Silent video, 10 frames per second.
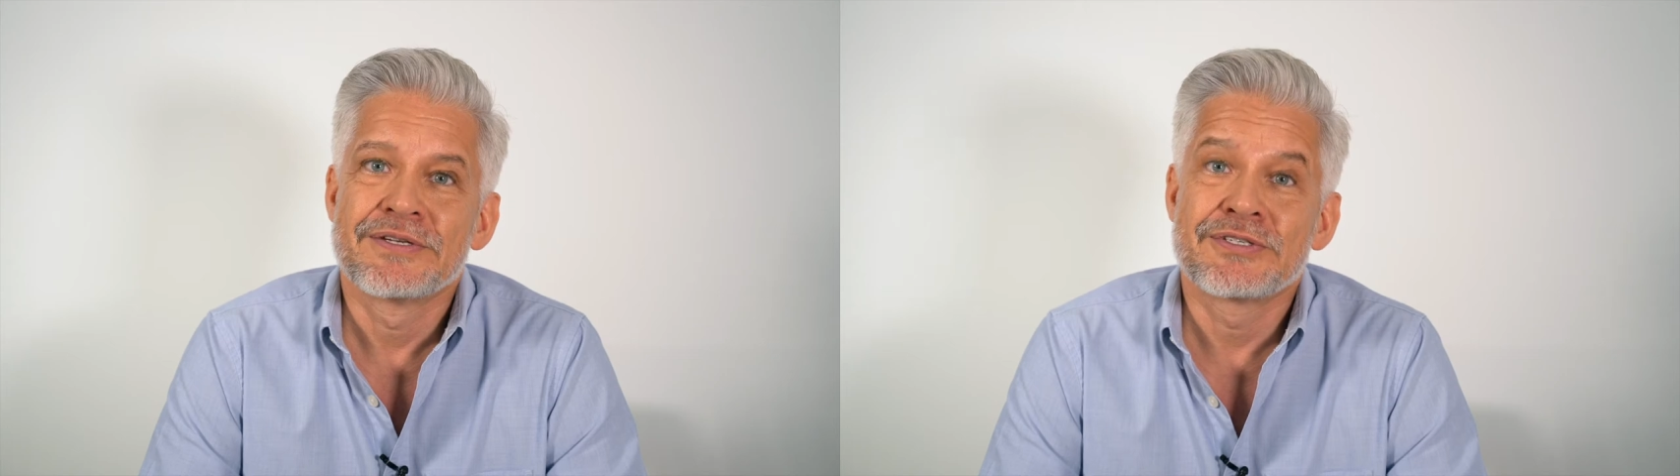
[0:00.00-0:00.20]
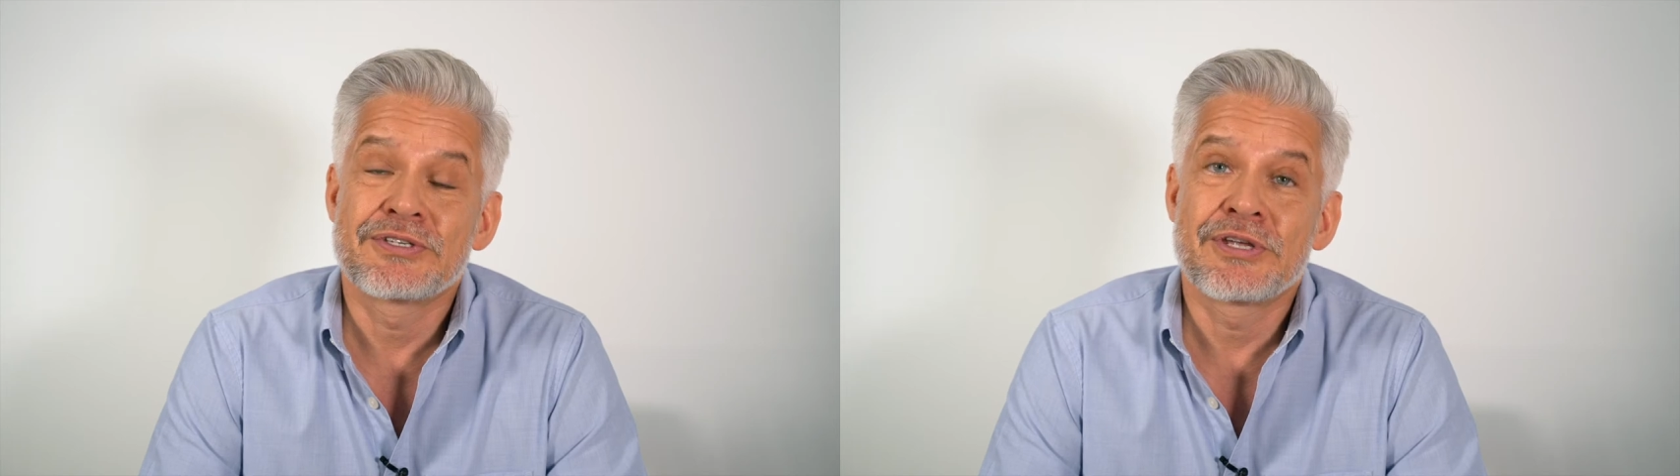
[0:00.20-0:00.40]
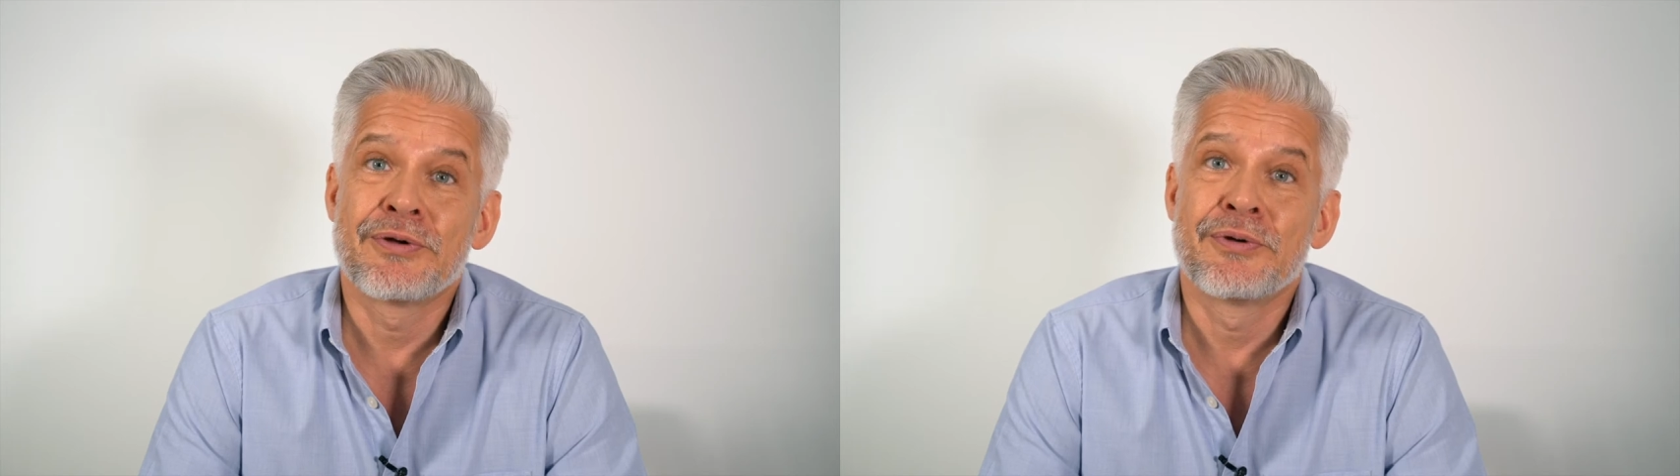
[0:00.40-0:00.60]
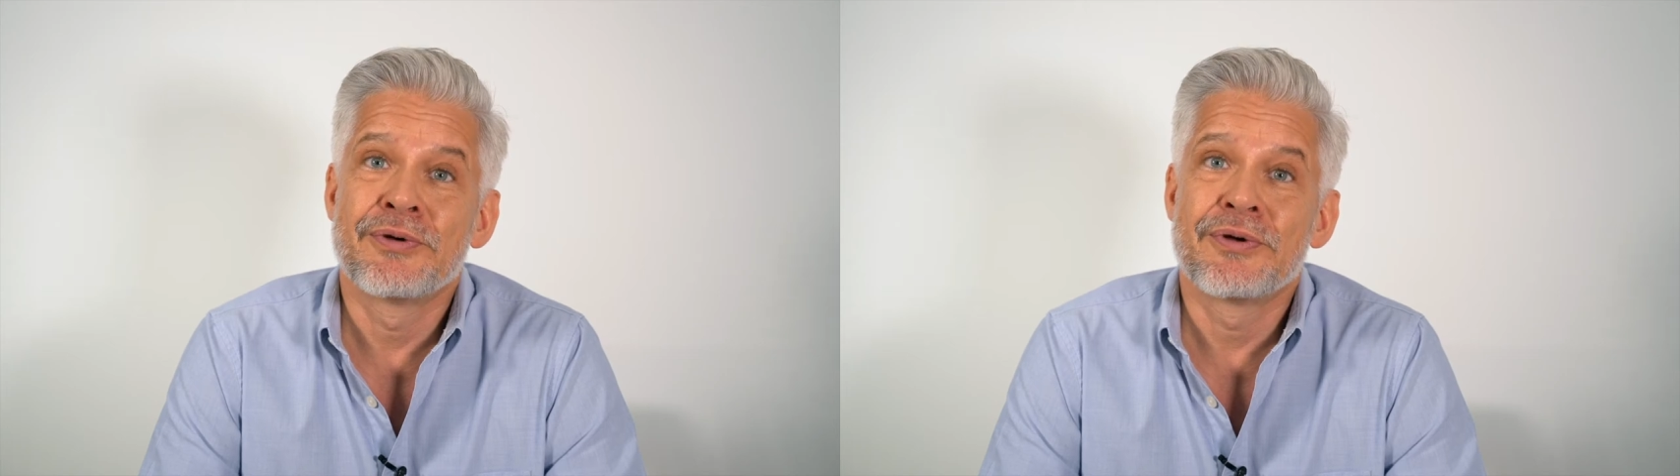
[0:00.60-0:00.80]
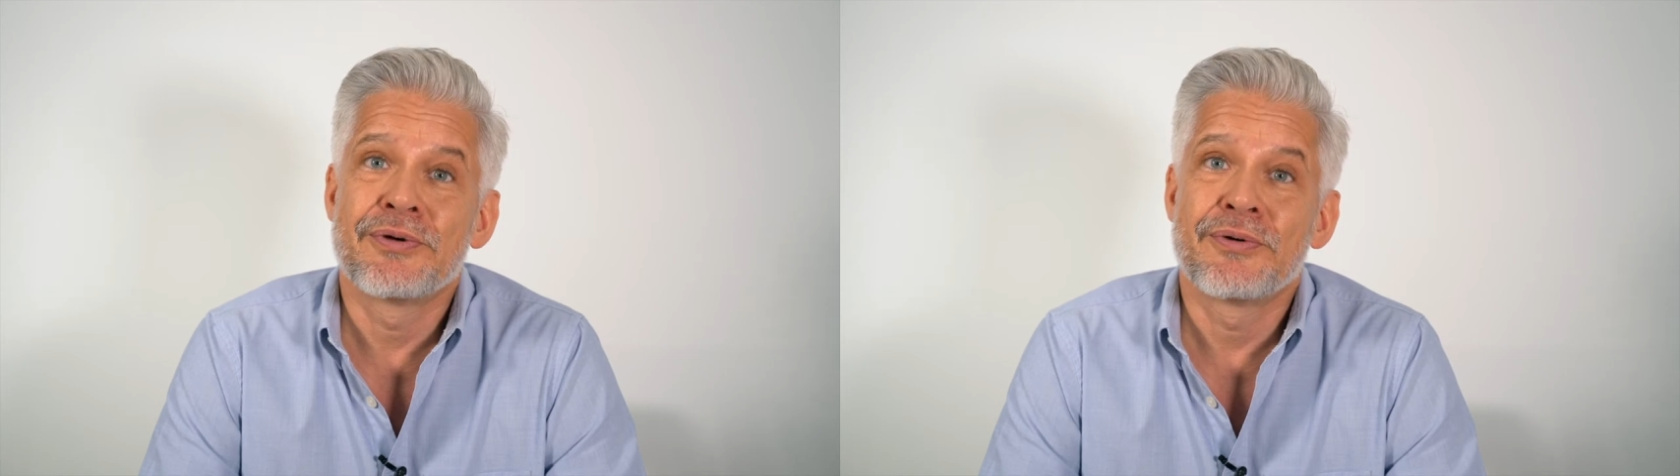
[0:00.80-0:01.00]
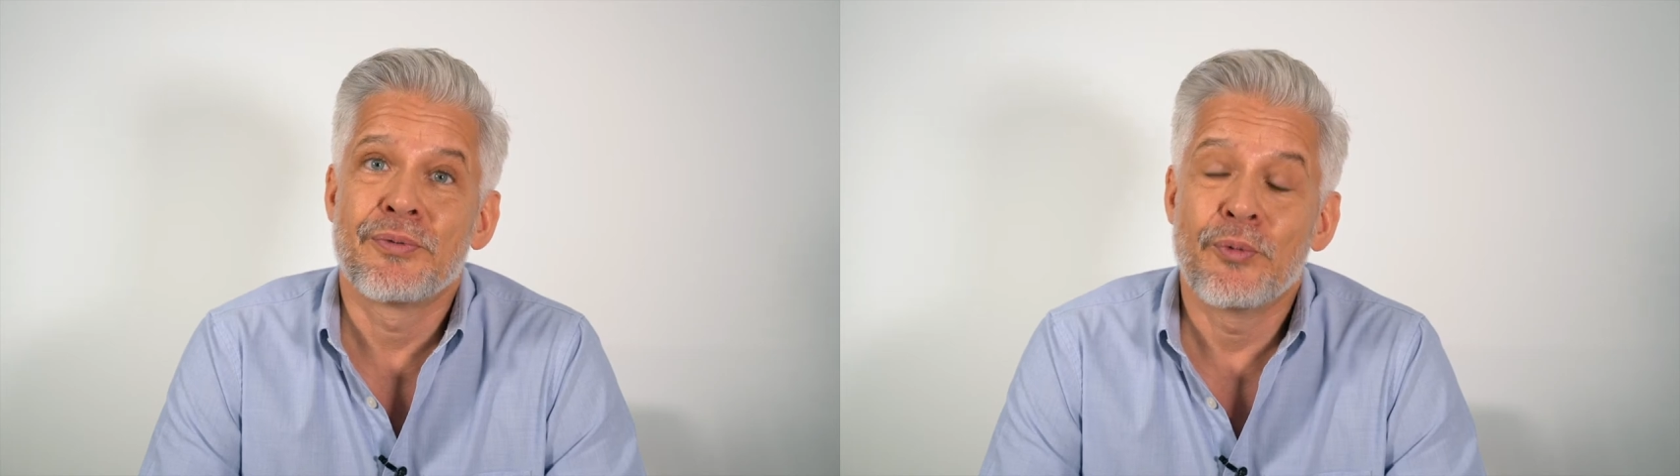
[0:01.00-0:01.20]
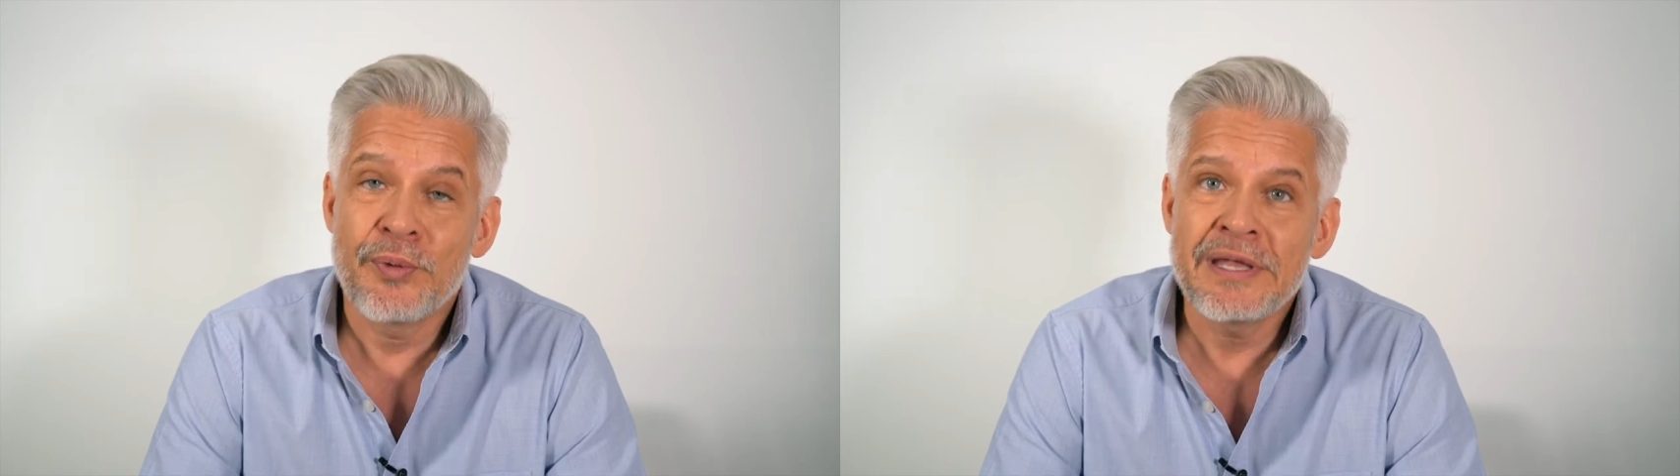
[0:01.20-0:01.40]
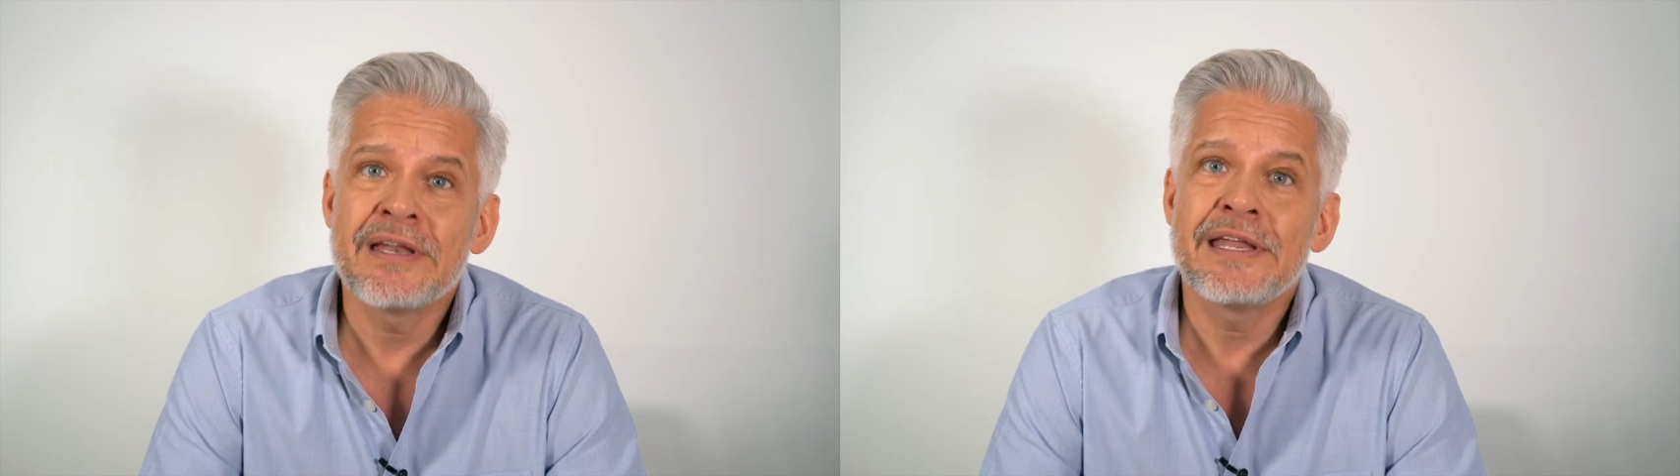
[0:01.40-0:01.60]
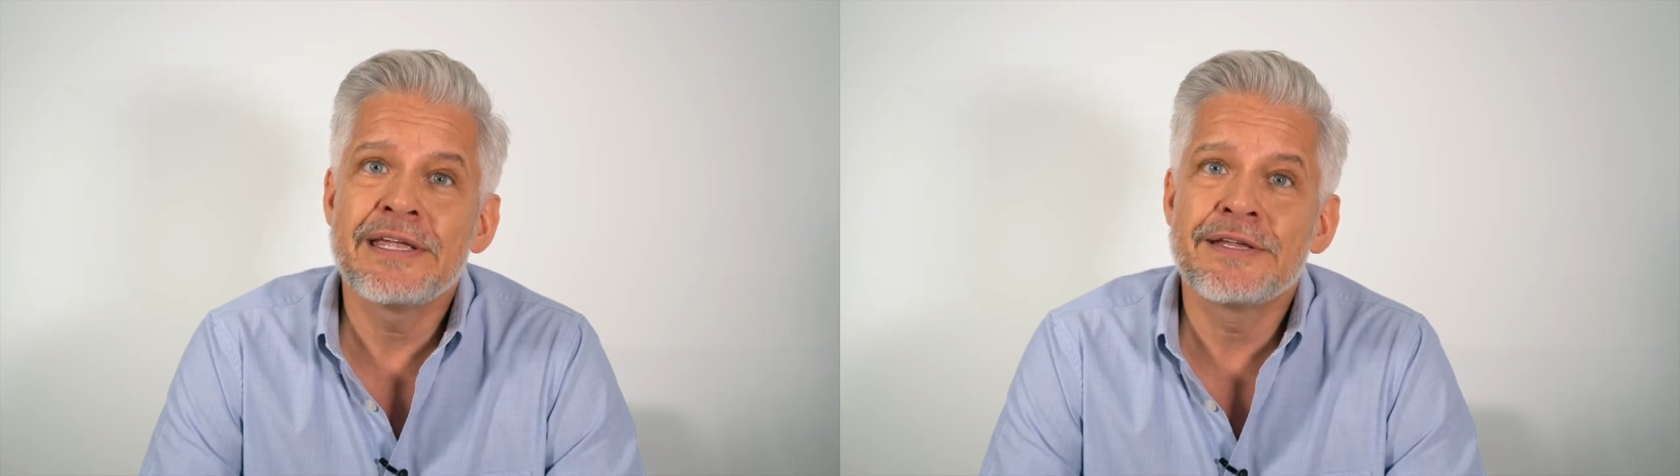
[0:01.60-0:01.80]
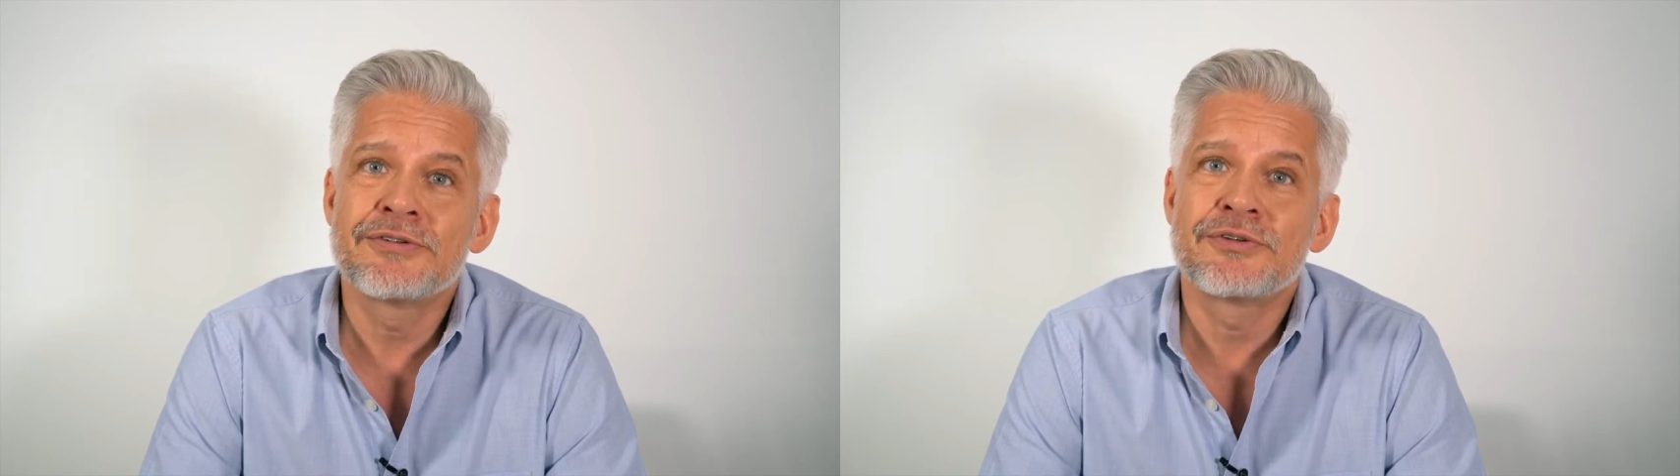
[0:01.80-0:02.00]
So we
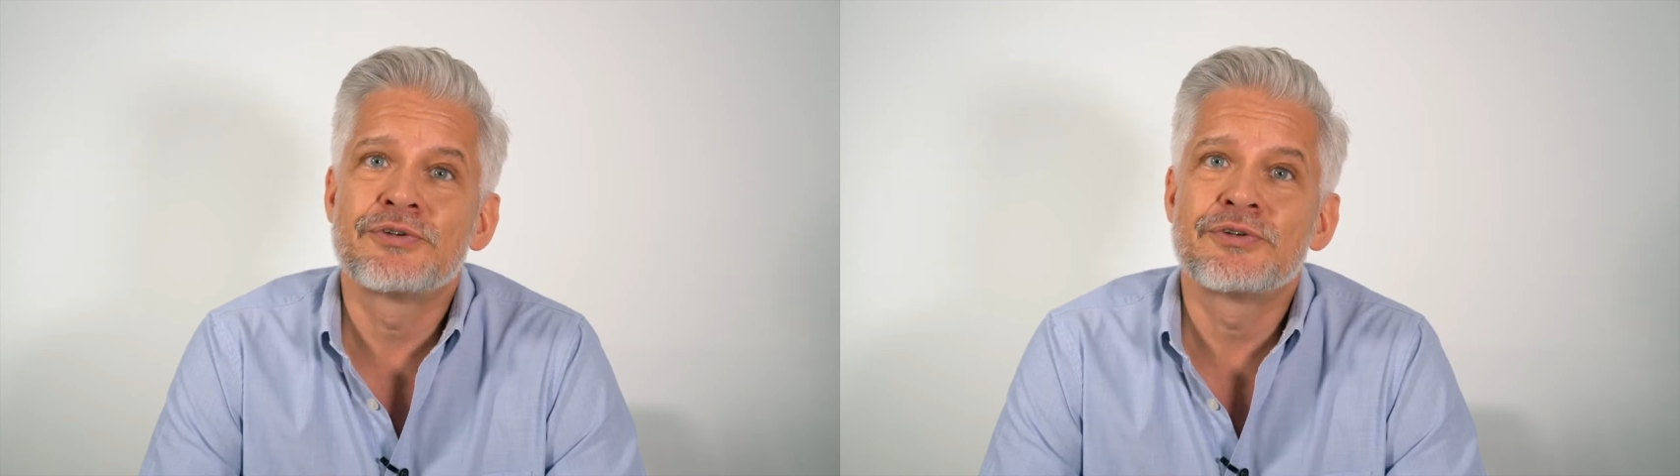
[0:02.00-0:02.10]
need